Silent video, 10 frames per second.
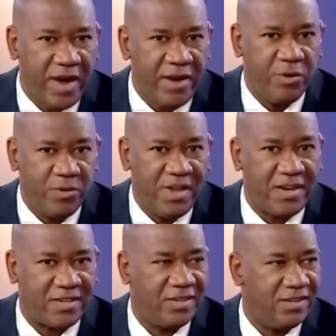You can't do
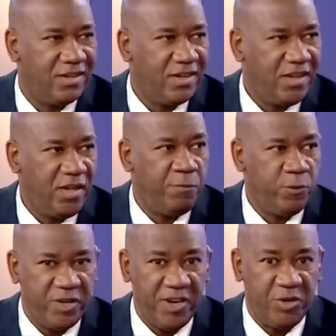that. If
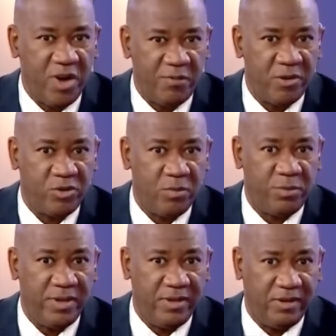you did it, you have done
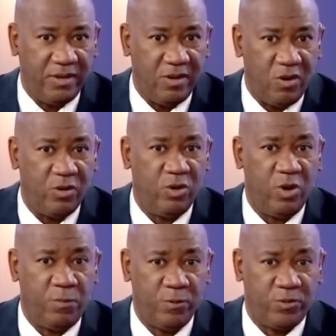something
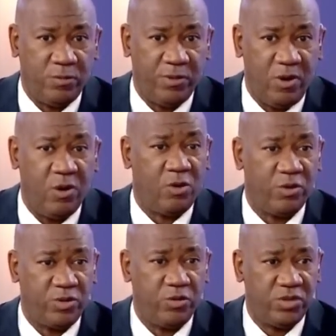unlawful, something
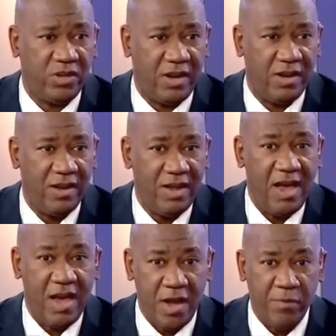unconstitutional.
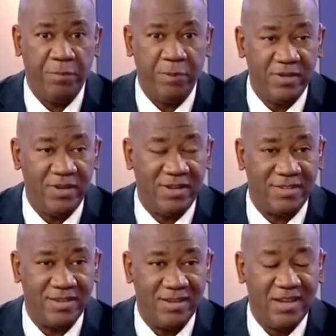And I'm repeating
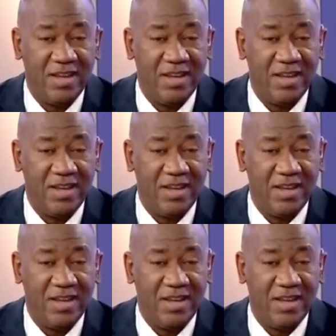it.